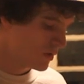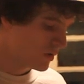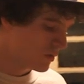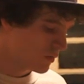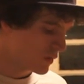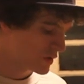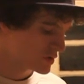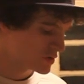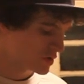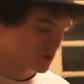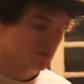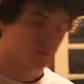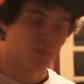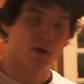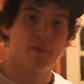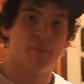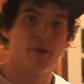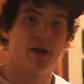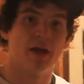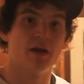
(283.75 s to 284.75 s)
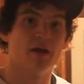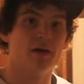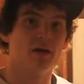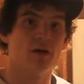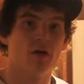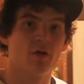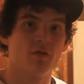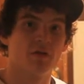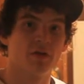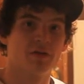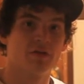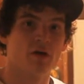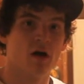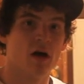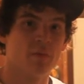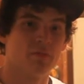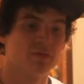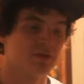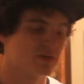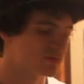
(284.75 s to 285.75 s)
We're just going to spray paint it over the
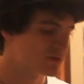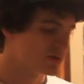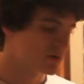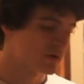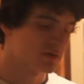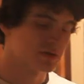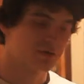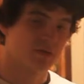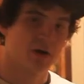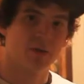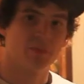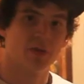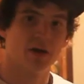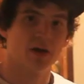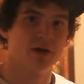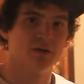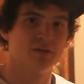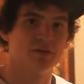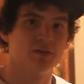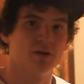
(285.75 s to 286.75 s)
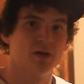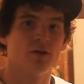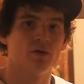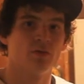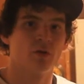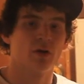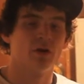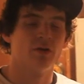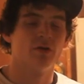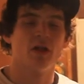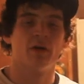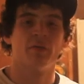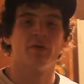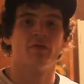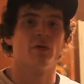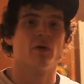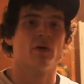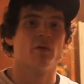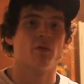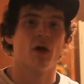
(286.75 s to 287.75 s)
top with some silver spray paint. You want to do that
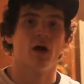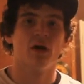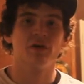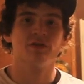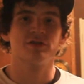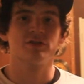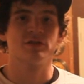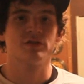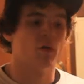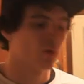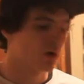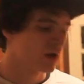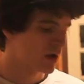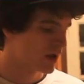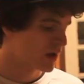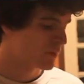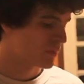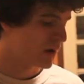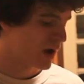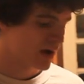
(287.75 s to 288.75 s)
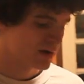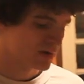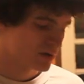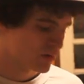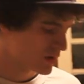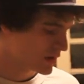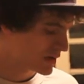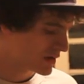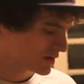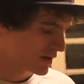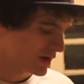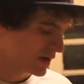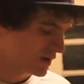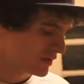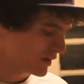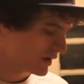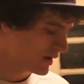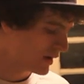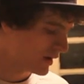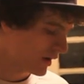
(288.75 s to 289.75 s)
before it rusts. We're not going to Bondo it or
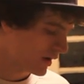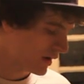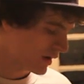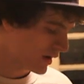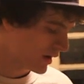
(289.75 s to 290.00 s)
anything.